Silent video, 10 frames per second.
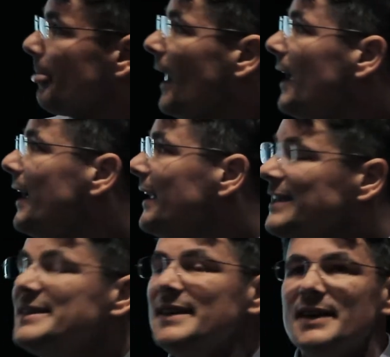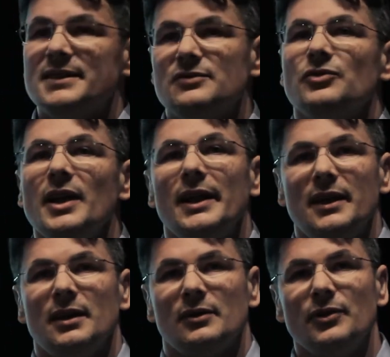ECS is
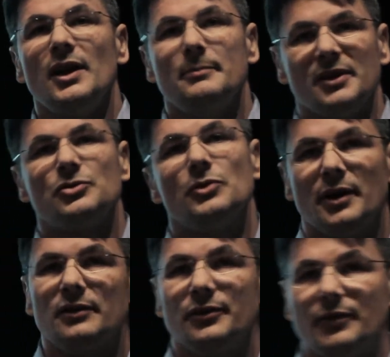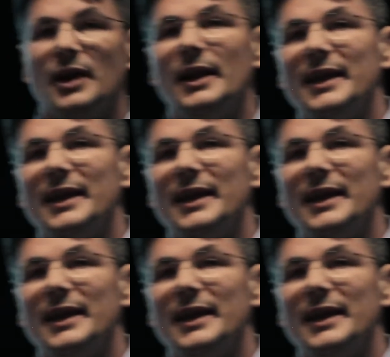really mature, really